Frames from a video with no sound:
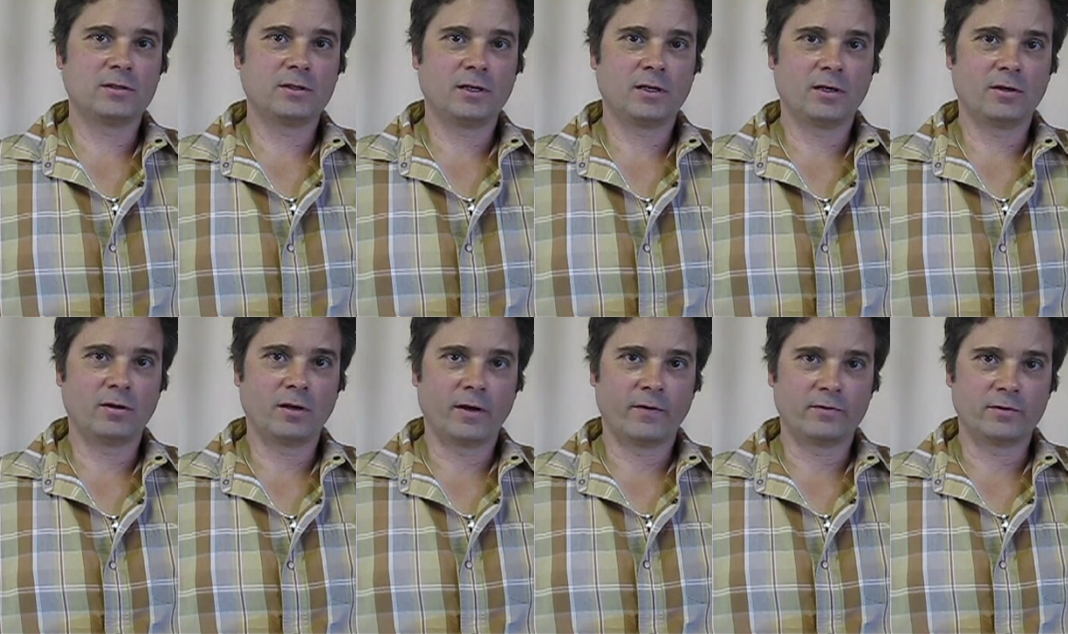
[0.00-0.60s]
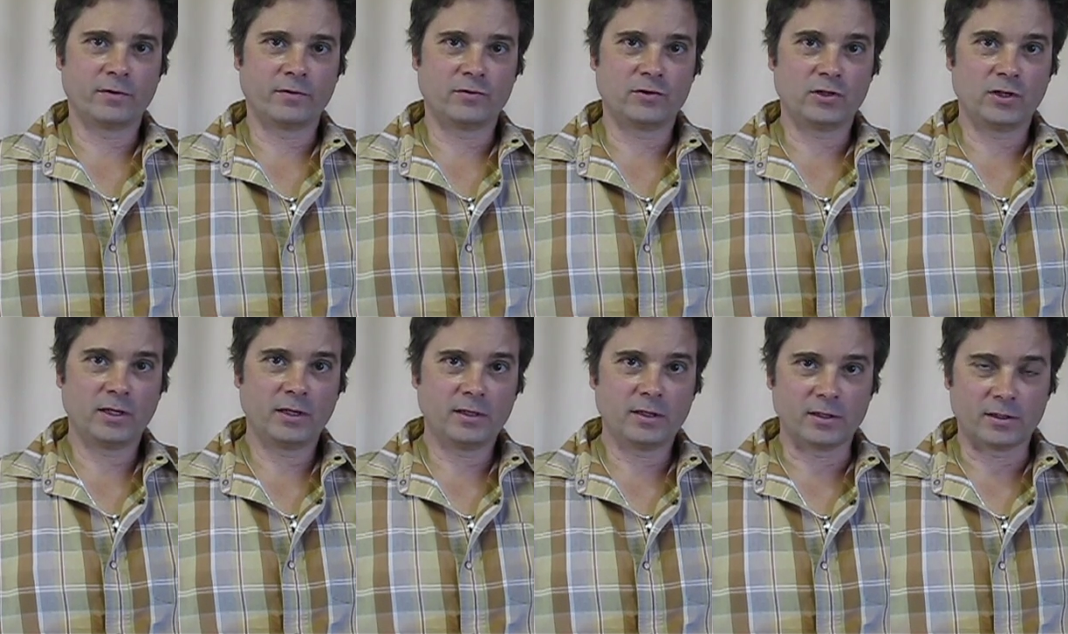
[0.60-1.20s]
you know level of
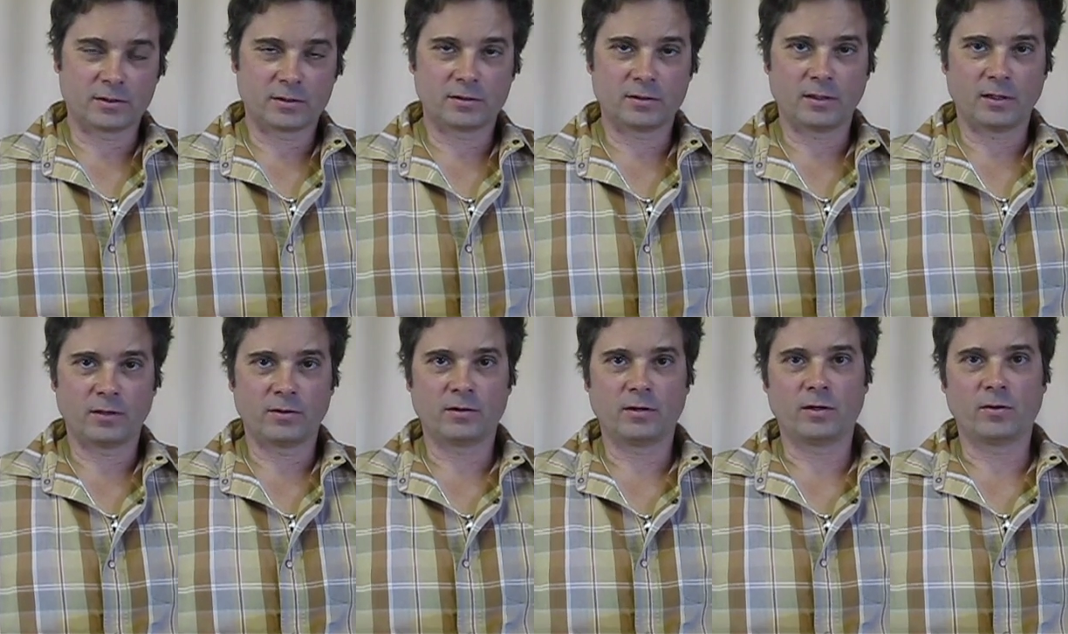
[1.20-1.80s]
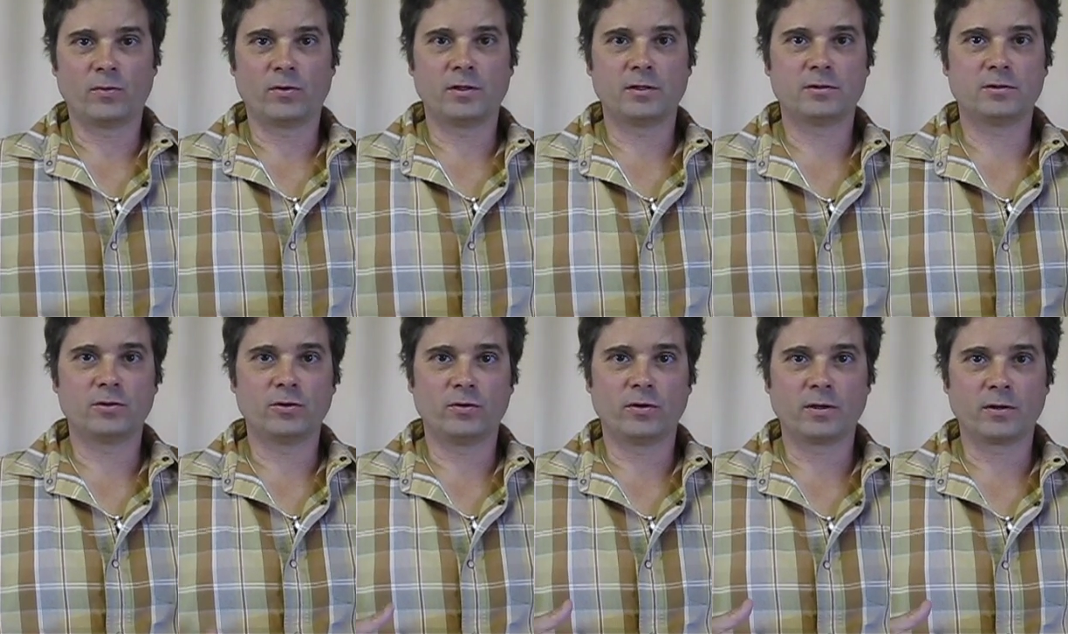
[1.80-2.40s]
genius and you know what he's
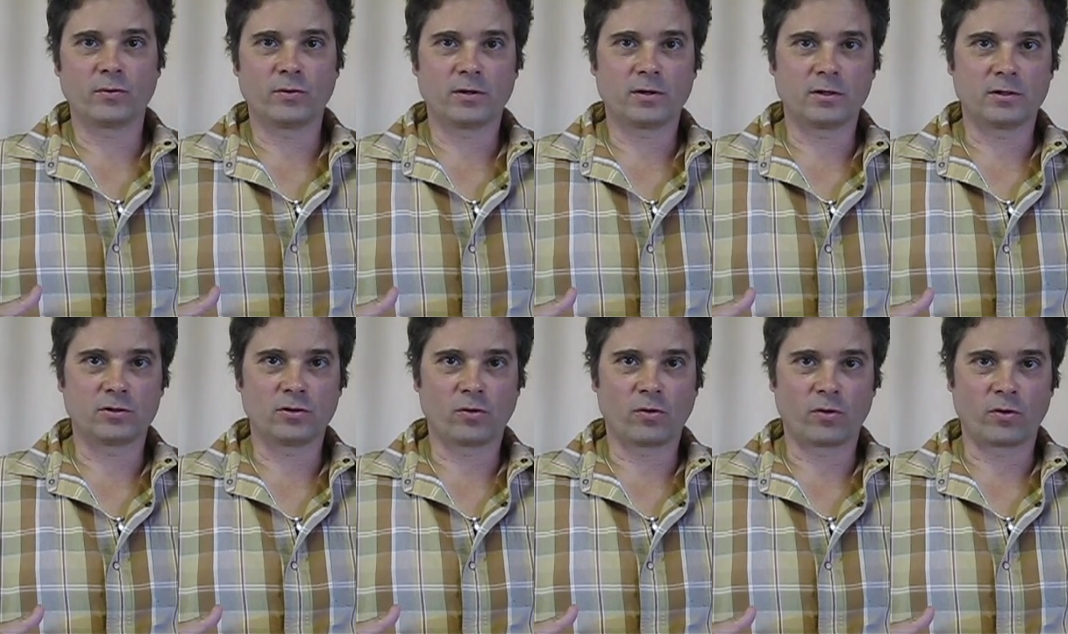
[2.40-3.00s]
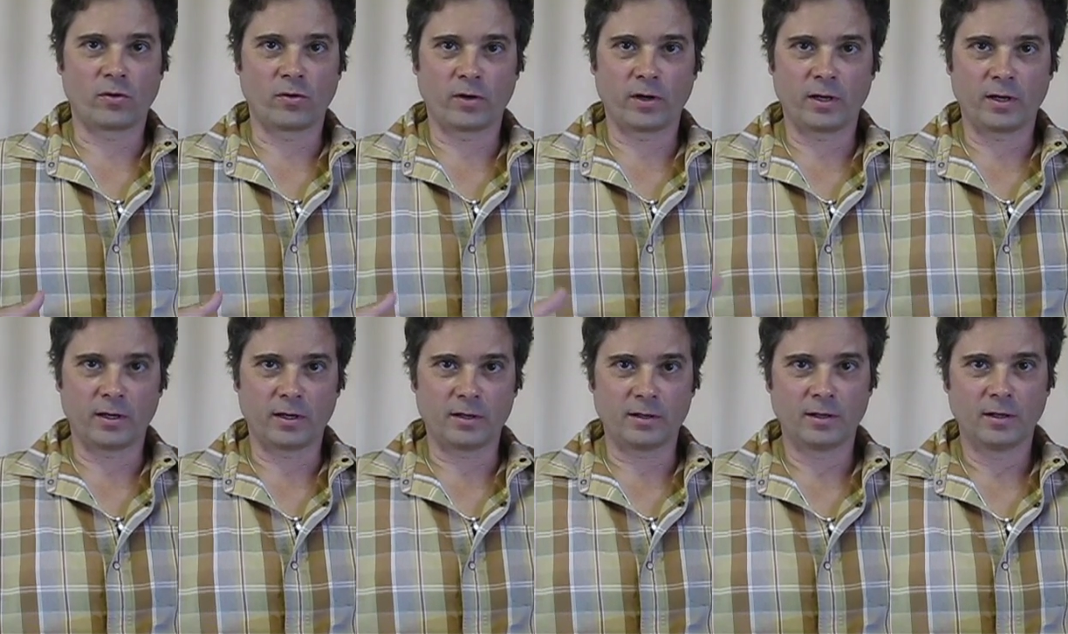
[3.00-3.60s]
doing with the toroid
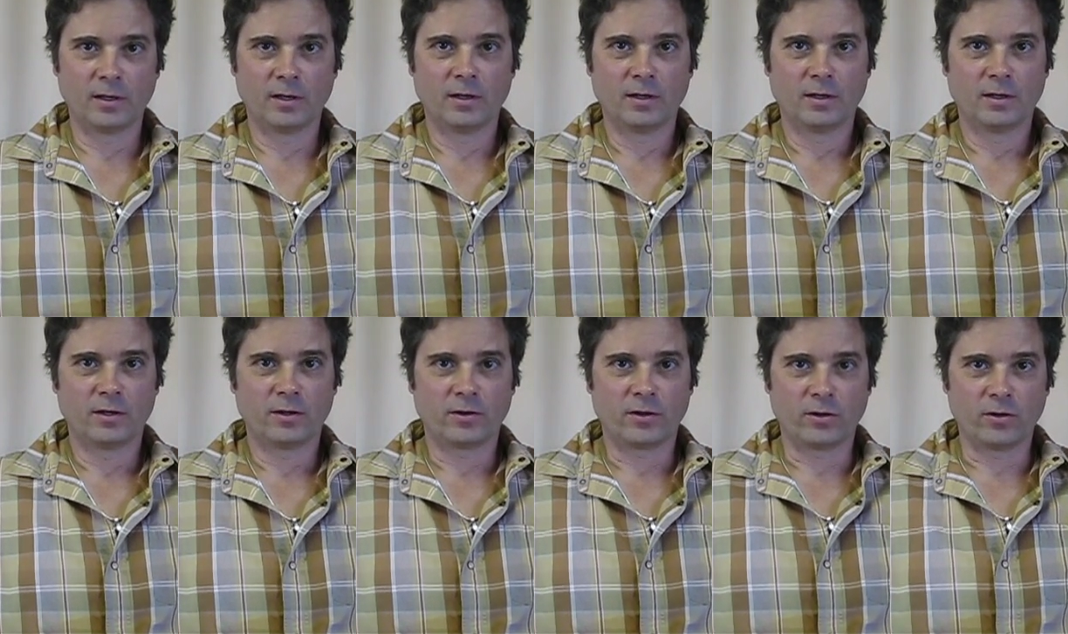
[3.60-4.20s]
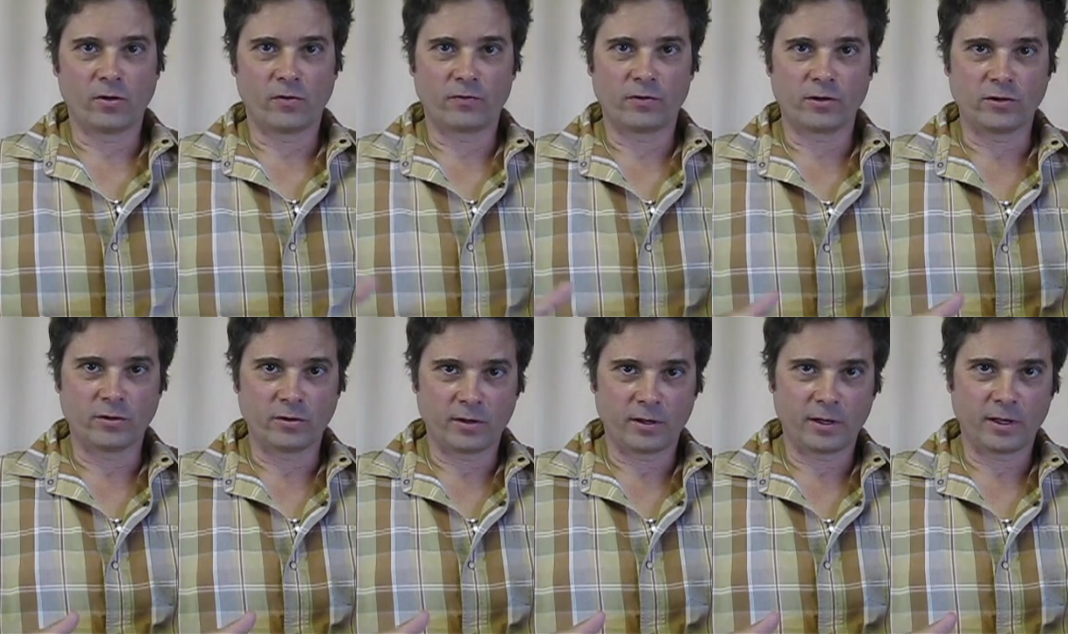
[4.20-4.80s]
and the over
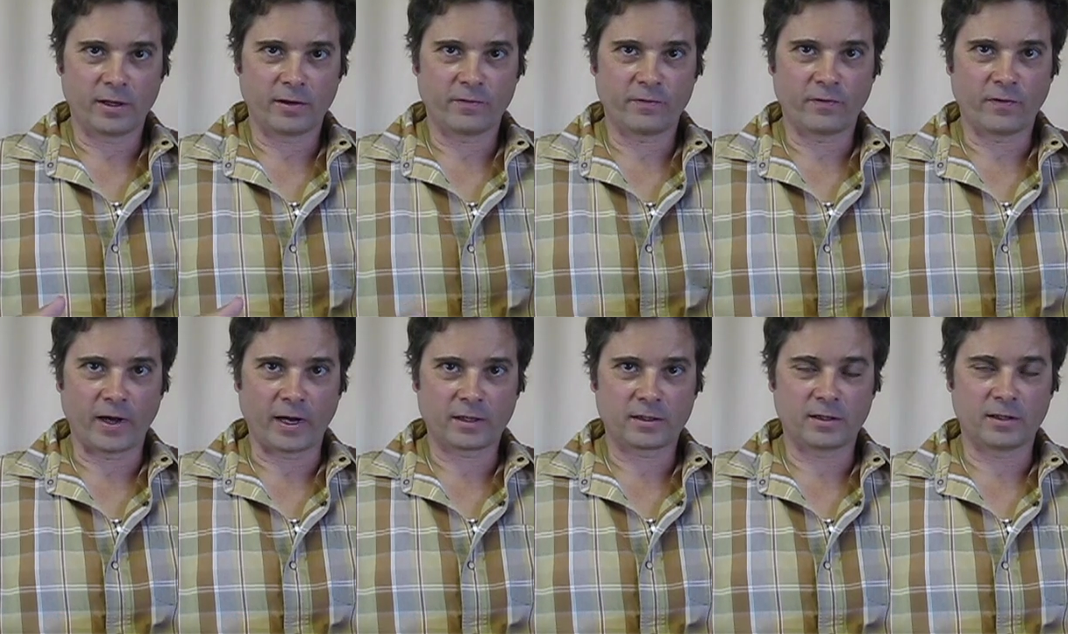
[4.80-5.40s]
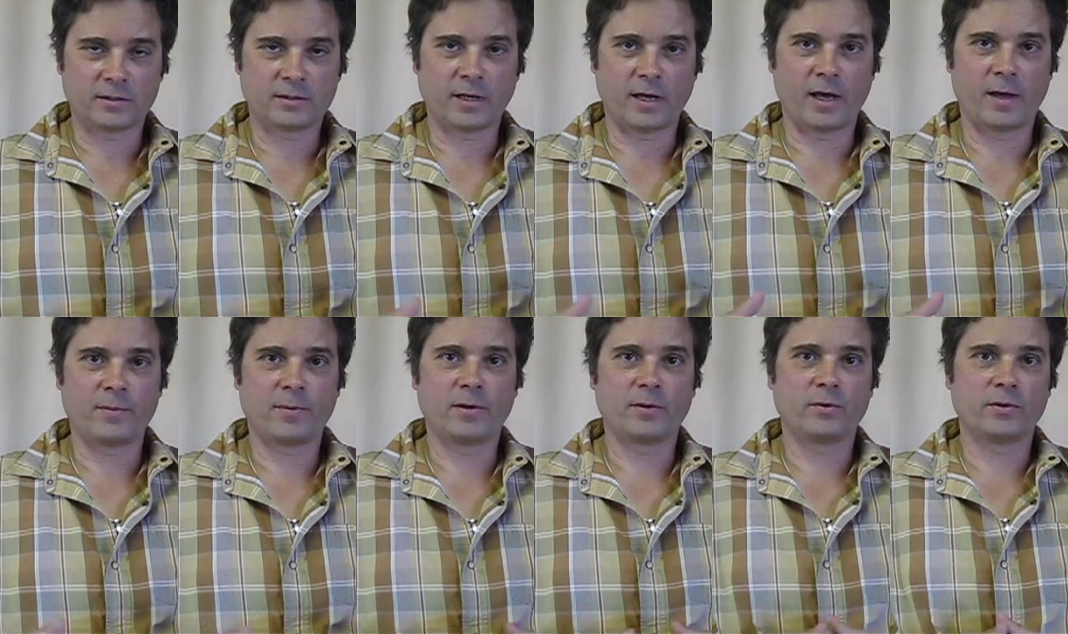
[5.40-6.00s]
unity effect that's
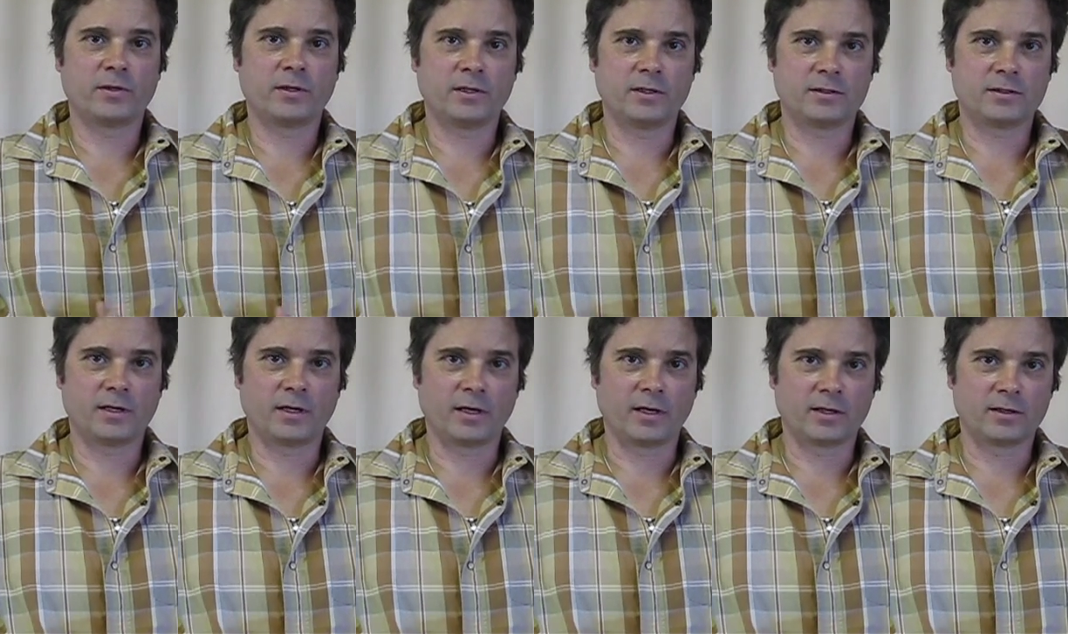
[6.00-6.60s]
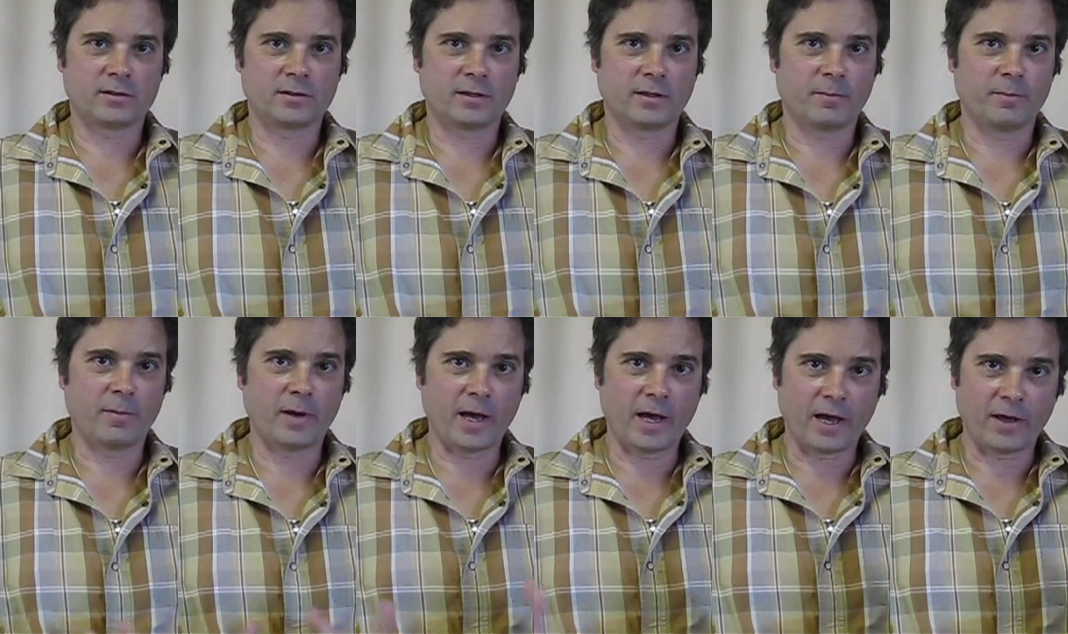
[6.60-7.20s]
happening with these things and the
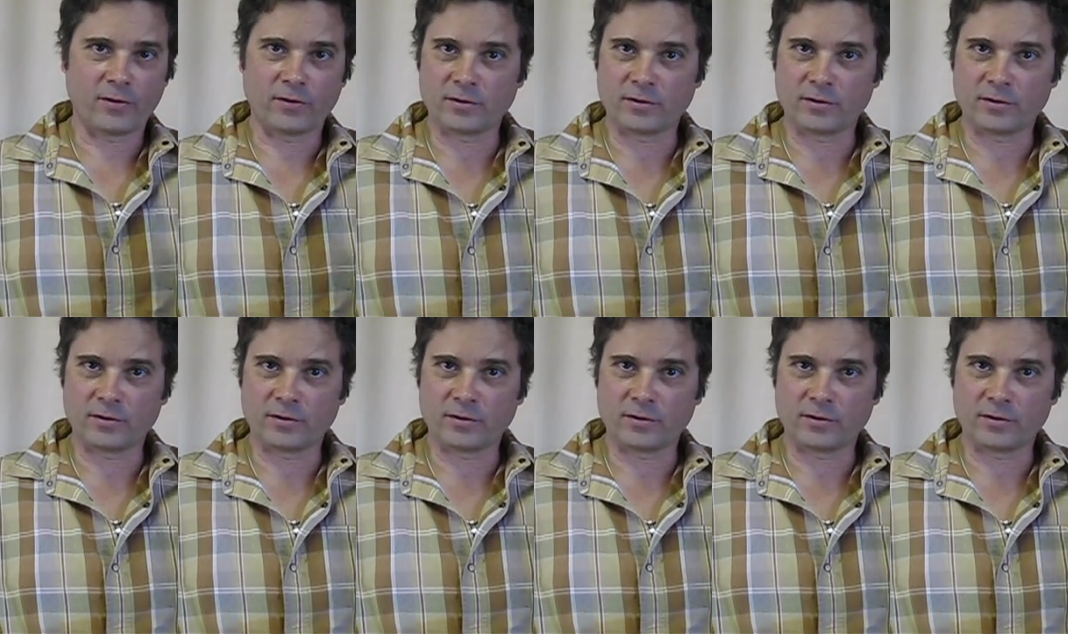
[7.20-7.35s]
math.